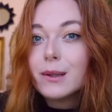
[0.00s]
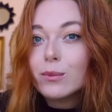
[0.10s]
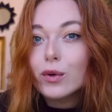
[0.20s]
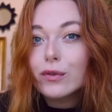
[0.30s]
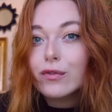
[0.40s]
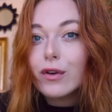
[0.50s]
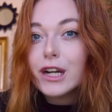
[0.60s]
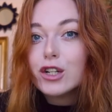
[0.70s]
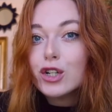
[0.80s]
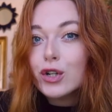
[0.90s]
bit more
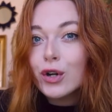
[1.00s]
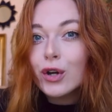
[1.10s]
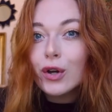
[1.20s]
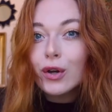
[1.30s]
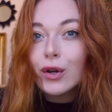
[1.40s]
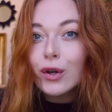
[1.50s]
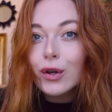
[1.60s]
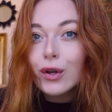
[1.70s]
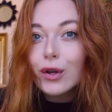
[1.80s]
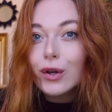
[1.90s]
fresh
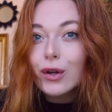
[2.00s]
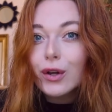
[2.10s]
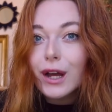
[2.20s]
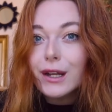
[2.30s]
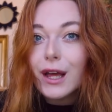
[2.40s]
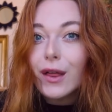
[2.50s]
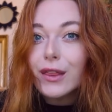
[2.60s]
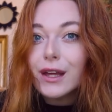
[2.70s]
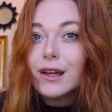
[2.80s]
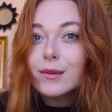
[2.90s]
and
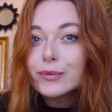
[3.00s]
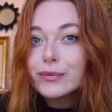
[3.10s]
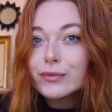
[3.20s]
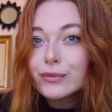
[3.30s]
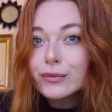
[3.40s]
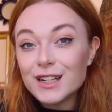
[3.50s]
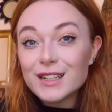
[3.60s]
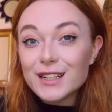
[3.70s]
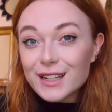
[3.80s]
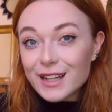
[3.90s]
healthy.
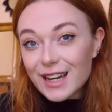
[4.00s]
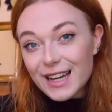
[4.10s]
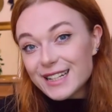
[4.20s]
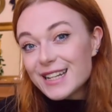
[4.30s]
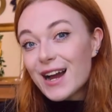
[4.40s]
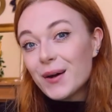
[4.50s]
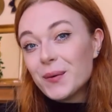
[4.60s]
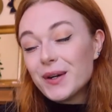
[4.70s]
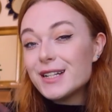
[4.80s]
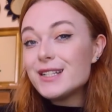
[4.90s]
And
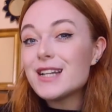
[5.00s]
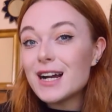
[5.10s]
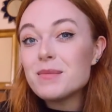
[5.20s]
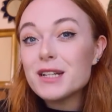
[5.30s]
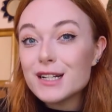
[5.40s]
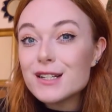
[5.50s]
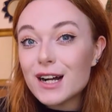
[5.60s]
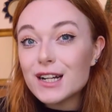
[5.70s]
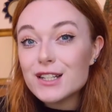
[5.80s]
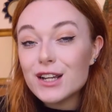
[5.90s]
now it's time to get
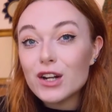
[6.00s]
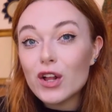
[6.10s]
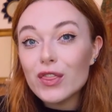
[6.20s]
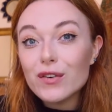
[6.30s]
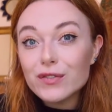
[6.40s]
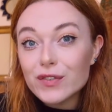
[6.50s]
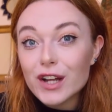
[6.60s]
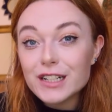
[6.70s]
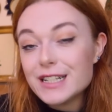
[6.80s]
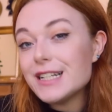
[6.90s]
started on the
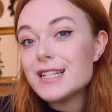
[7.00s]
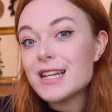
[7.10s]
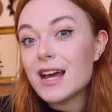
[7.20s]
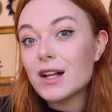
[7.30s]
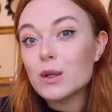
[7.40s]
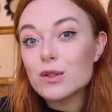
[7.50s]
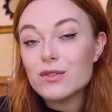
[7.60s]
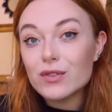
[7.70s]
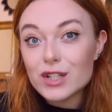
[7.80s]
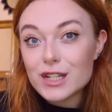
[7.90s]
fun
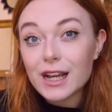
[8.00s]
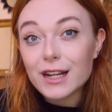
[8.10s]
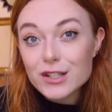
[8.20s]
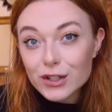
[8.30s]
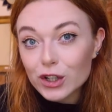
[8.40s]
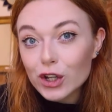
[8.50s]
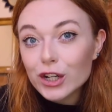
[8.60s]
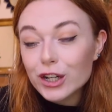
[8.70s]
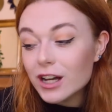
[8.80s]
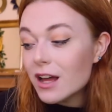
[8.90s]
details for today's
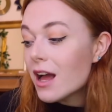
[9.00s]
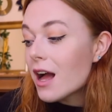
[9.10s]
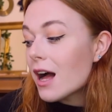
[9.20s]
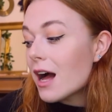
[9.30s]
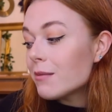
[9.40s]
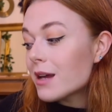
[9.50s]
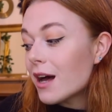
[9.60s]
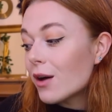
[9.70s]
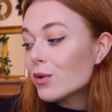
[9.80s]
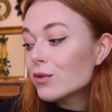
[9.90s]
look. I'm
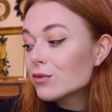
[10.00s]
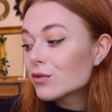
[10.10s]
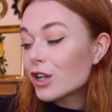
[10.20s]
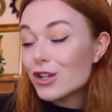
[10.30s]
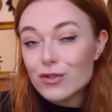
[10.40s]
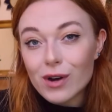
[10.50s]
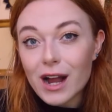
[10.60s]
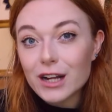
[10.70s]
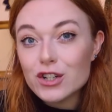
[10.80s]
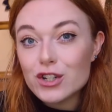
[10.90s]
now gonna
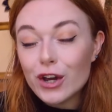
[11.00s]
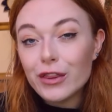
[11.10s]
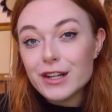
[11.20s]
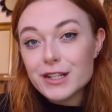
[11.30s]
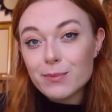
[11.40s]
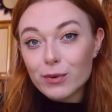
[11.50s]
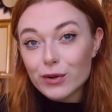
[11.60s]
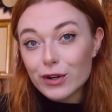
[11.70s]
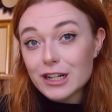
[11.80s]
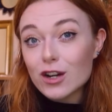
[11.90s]
try to turn this
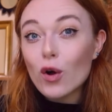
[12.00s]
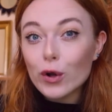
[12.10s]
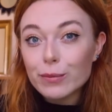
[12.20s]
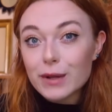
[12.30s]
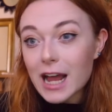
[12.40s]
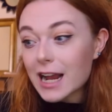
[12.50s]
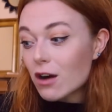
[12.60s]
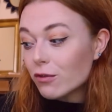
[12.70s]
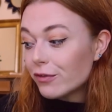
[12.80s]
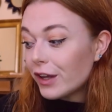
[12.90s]
boring all black
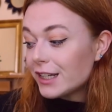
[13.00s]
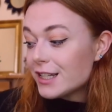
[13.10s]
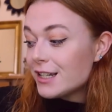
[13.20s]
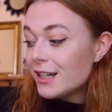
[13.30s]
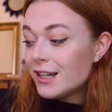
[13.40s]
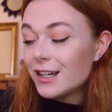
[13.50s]
outfit